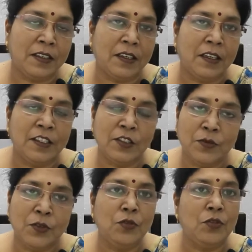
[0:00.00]
his
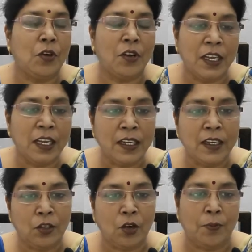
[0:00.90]
views on a
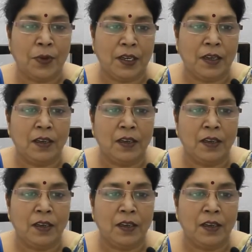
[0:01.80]
topic.